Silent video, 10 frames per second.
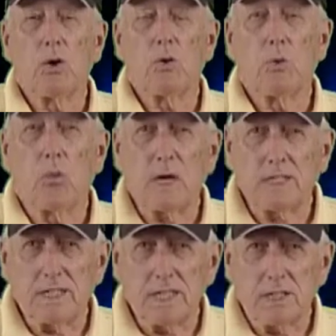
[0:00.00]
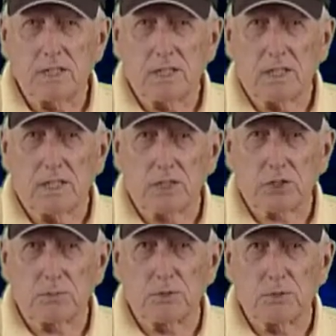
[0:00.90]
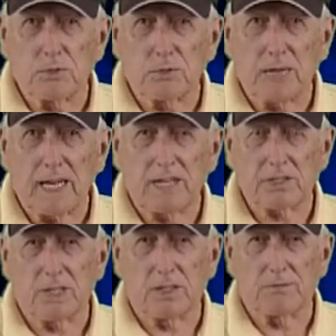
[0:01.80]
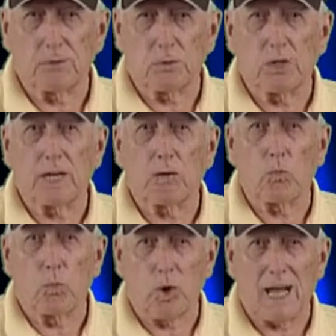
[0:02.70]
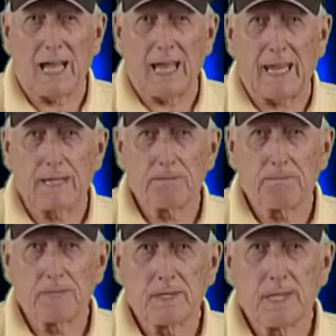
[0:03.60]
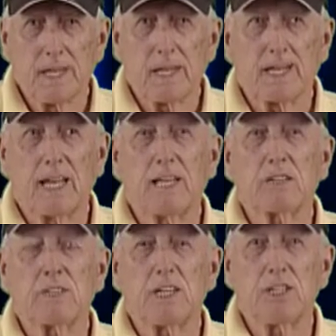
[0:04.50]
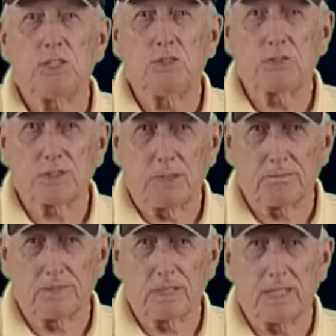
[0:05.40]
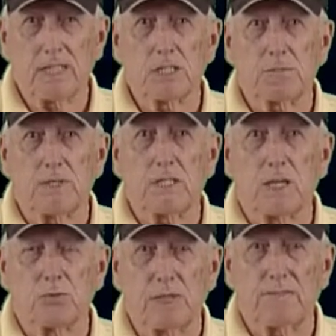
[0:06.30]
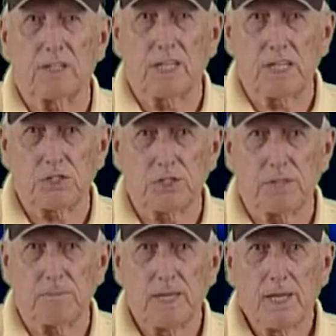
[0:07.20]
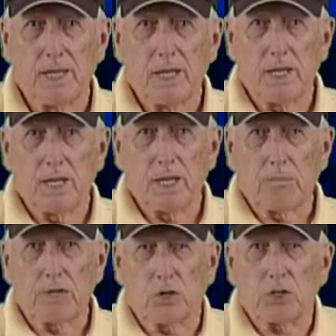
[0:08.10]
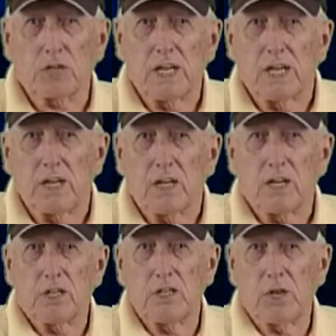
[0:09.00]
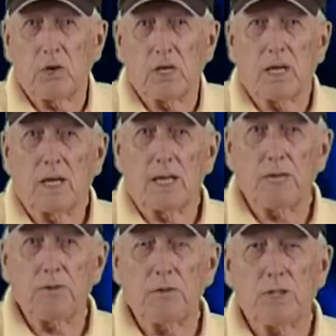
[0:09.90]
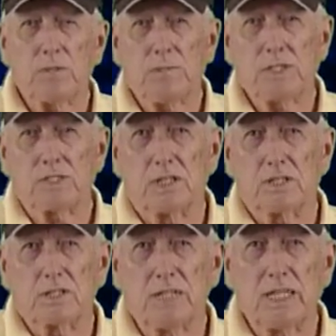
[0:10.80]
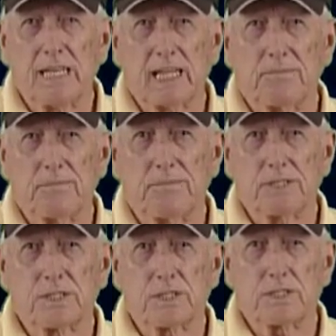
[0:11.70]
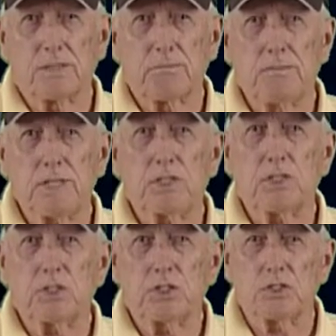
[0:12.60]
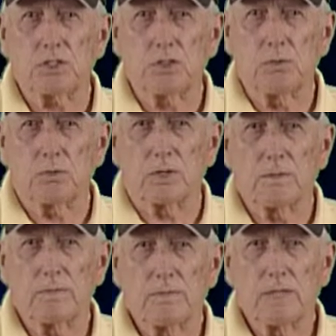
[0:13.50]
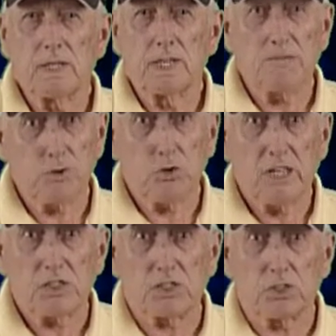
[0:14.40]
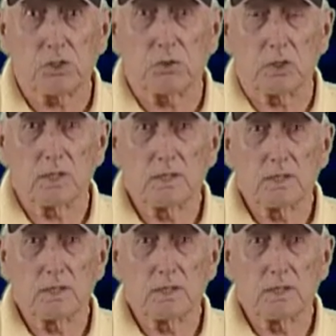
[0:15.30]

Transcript: what these customers were asking for and why. And I'll tell you something, it has been a revelation. Because, you know, if you're in business, any kind of a business, Mrs. Consumer, if you listen to her,